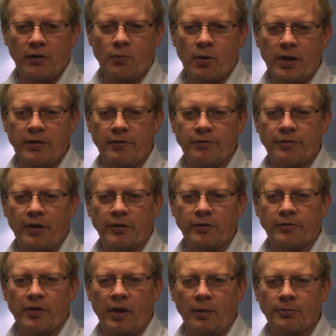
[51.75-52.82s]
wave
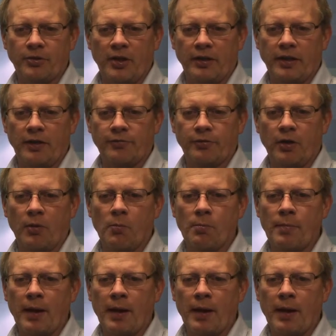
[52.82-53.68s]
develops on that front,